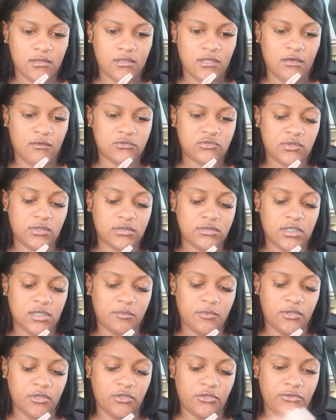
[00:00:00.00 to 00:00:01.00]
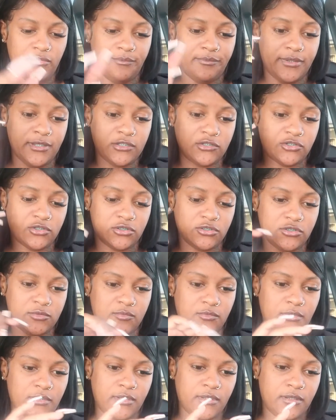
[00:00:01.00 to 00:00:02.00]
i was trying to take me a cute picture this
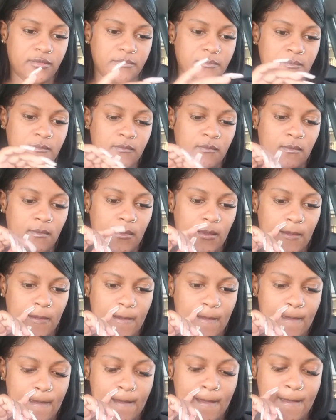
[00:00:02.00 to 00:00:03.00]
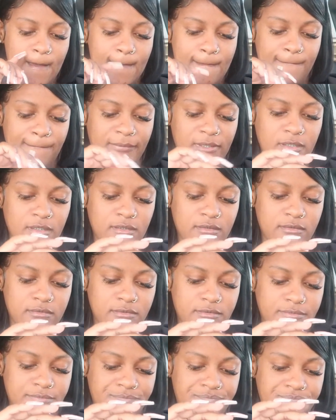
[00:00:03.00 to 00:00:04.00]
morning but
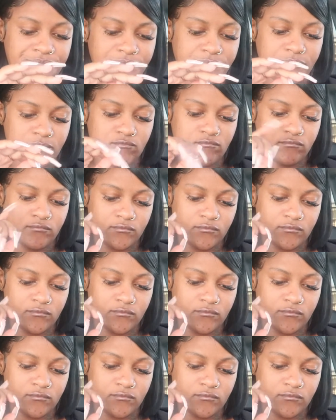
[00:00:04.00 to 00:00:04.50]
um